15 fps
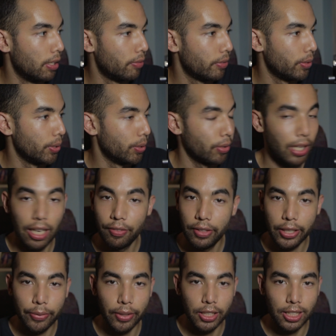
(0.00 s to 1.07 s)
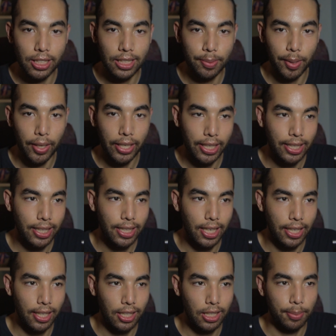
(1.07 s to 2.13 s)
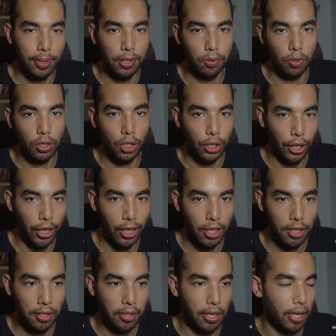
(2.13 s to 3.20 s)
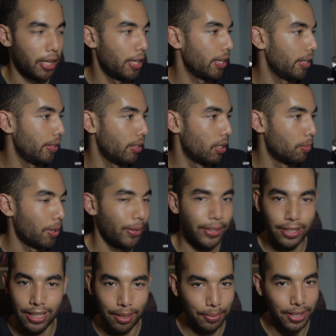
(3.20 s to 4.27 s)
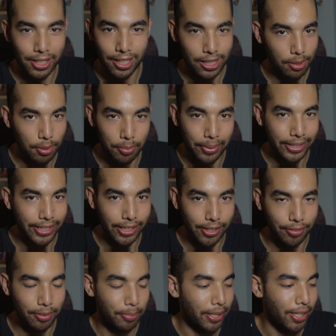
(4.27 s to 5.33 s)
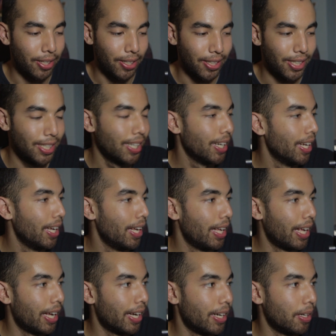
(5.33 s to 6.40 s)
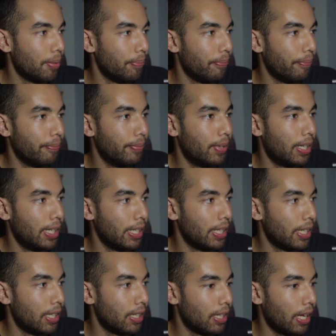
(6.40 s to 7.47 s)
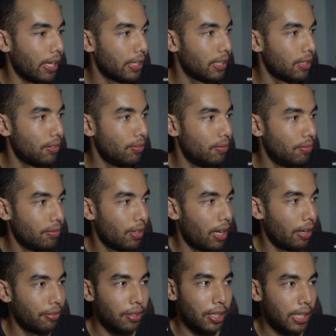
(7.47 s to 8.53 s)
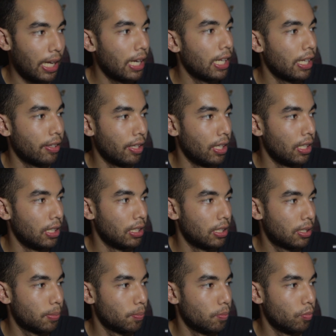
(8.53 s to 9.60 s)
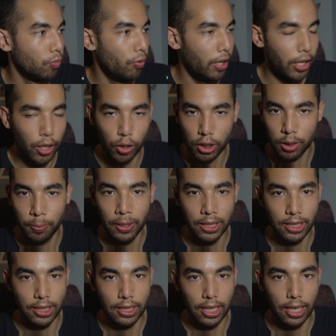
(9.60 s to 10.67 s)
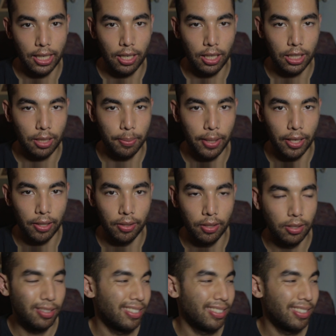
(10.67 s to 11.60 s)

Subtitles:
if you have any questions about anything that I talked about today, I am always happy to talk about myself and my art. And I feel like any of these videos or pieces that I talked about,